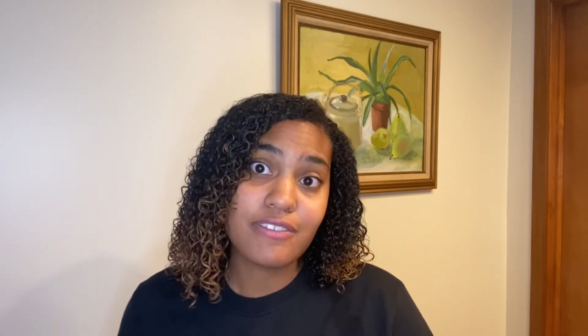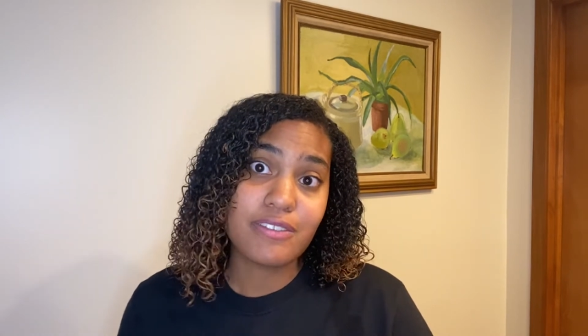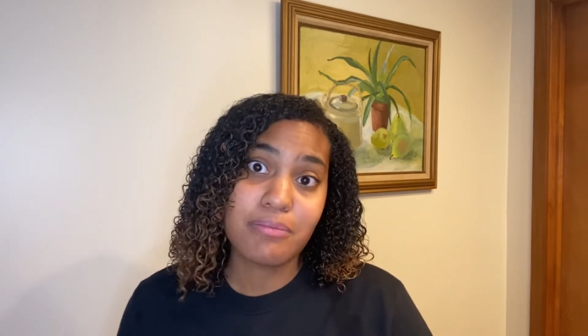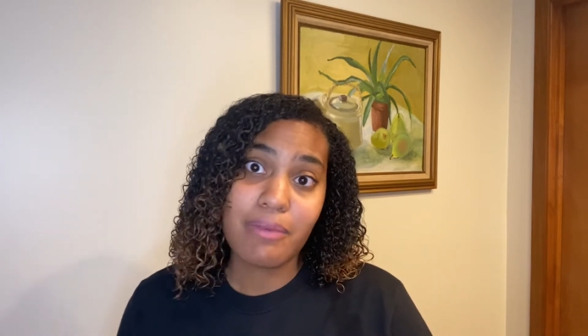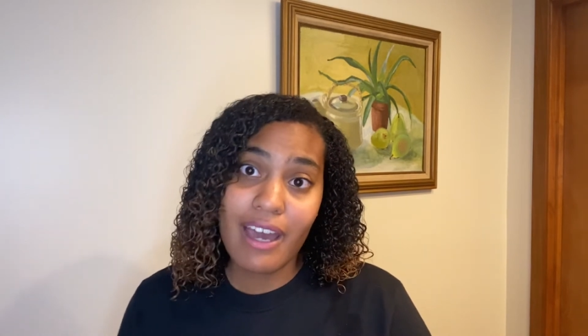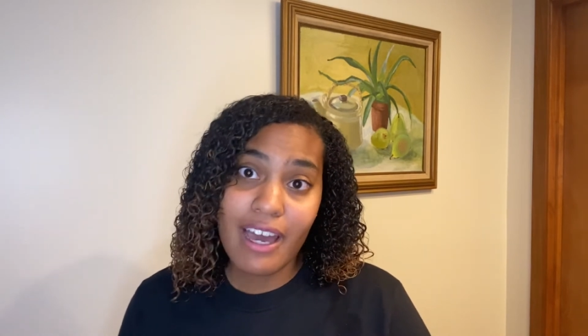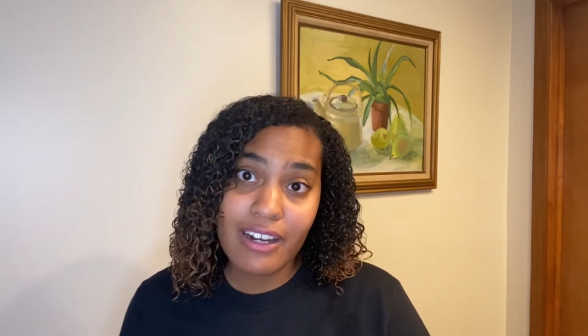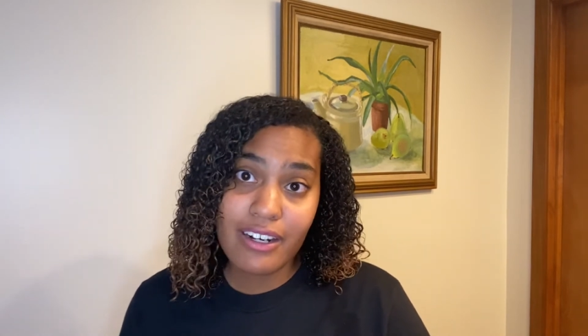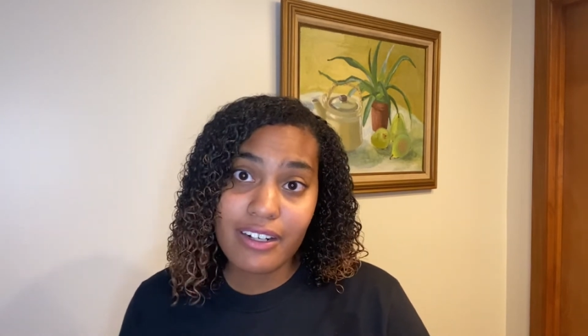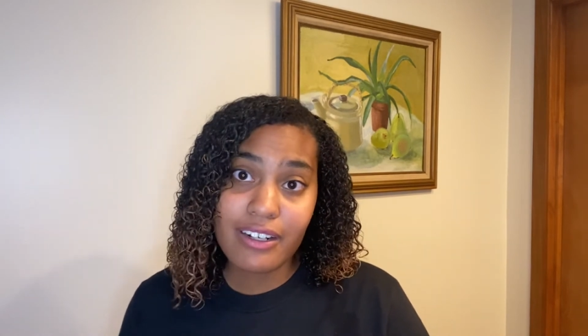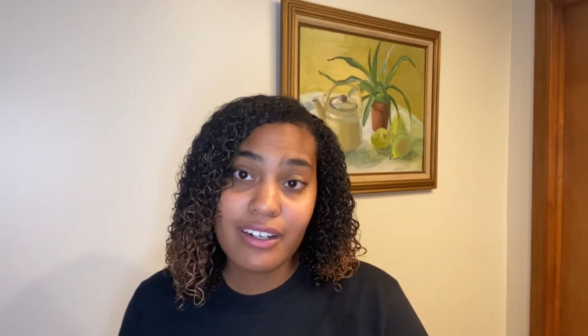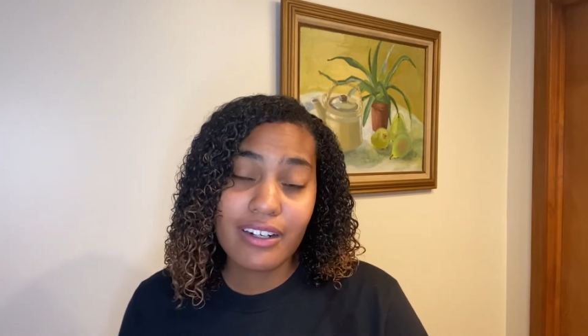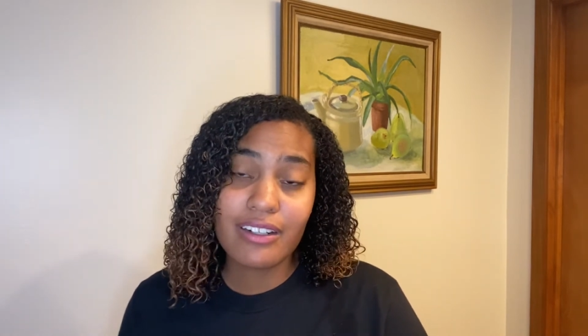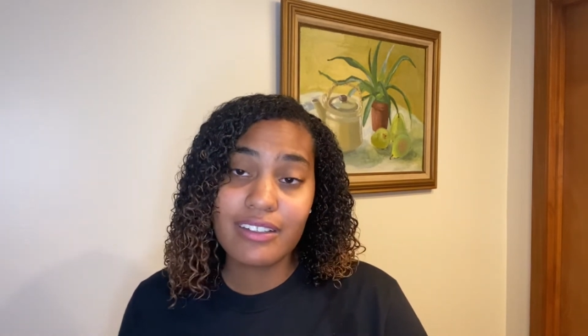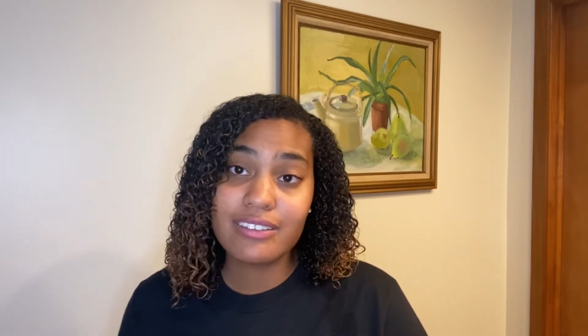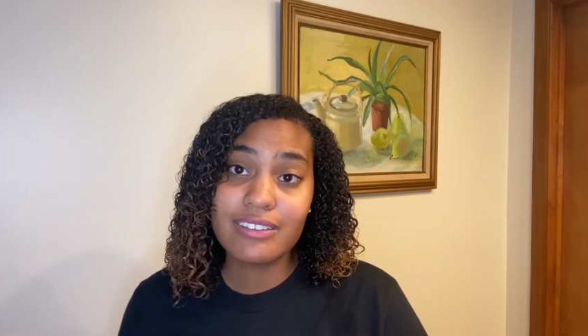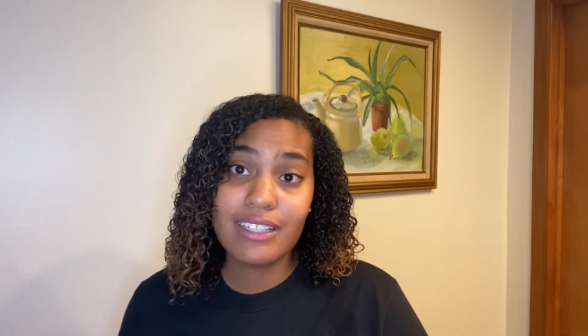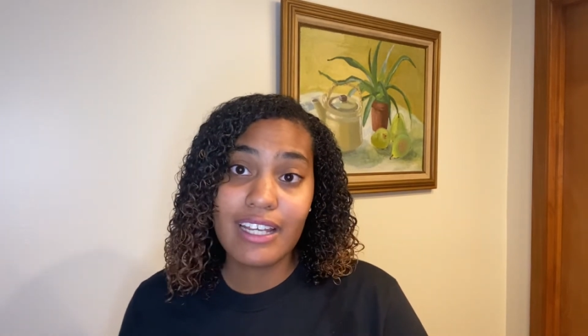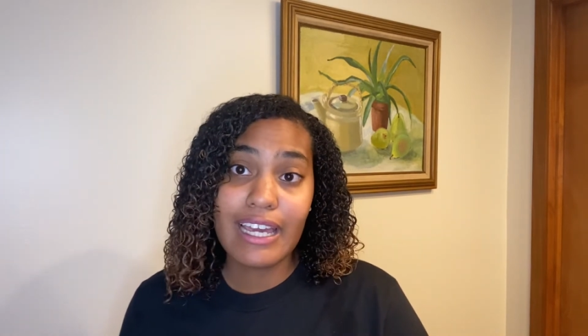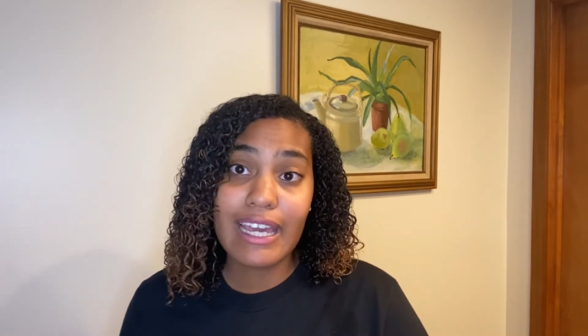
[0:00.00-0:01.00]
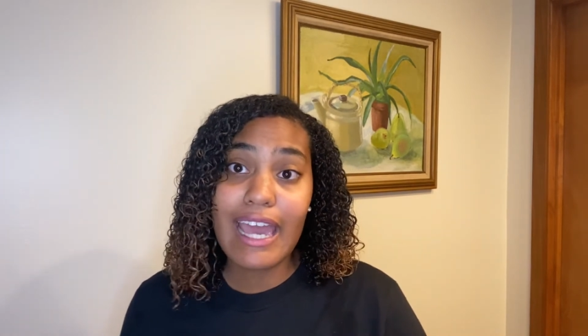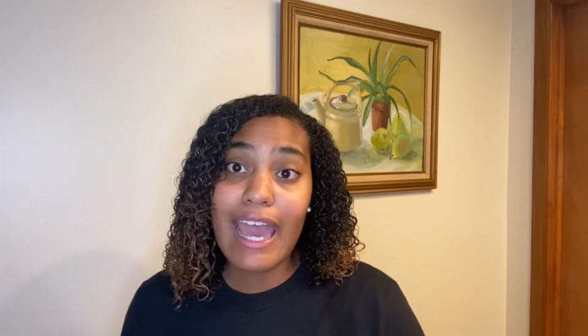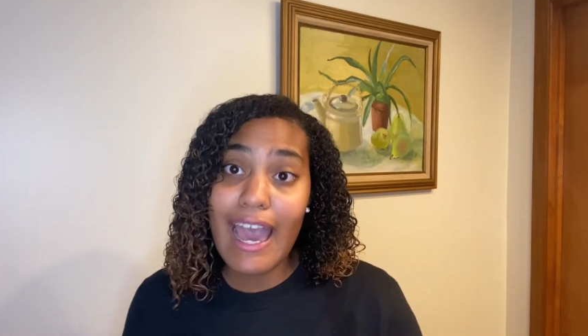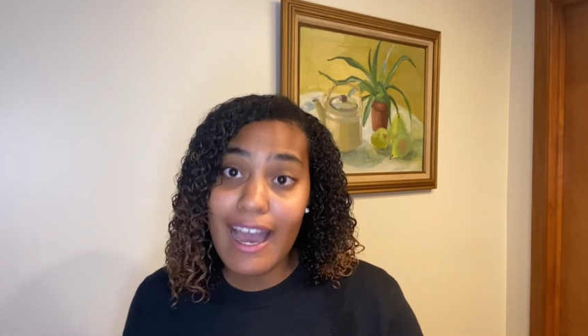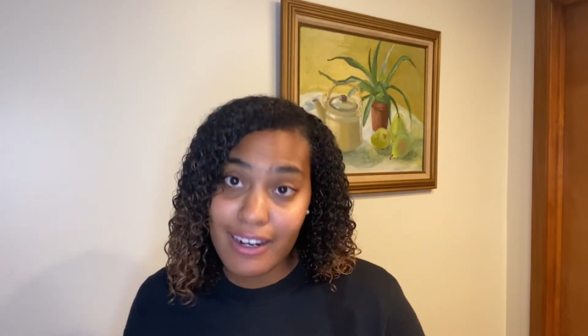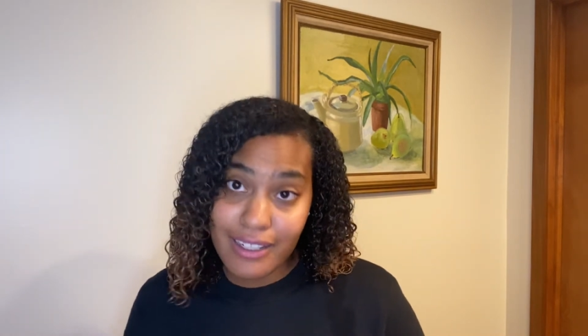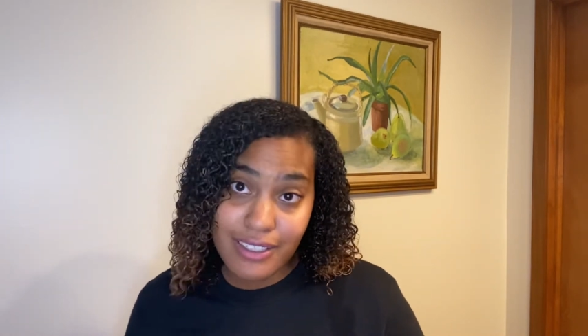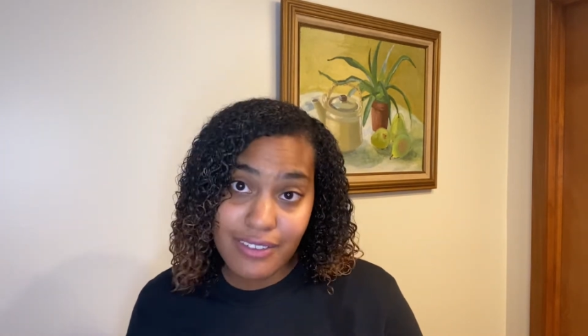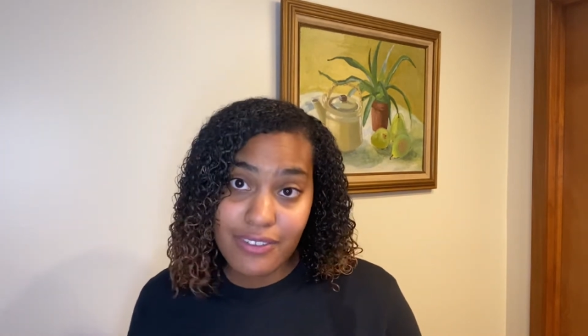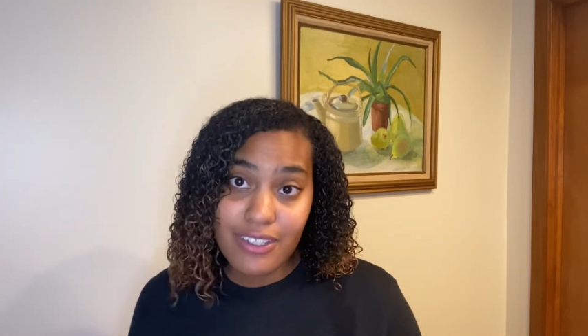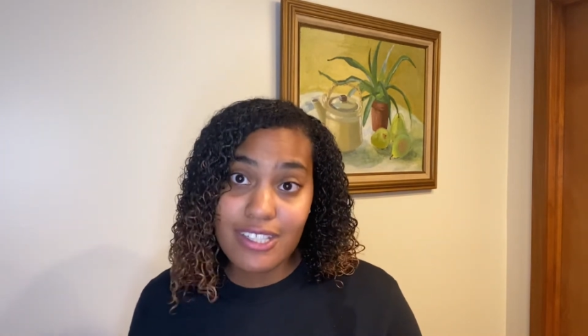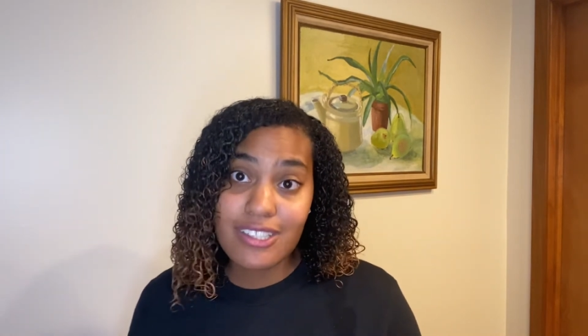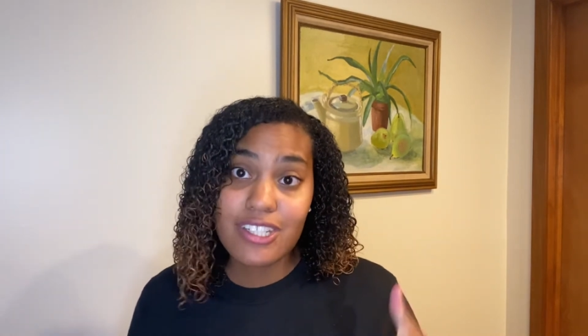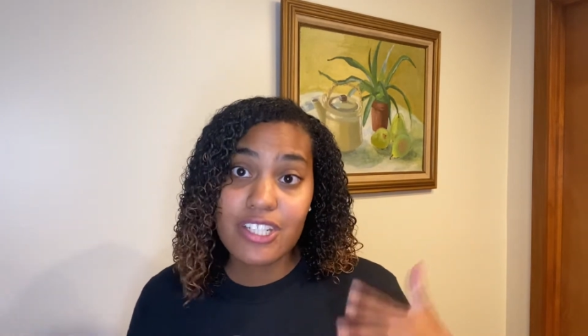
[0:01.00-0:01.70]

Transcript: Matter like activist.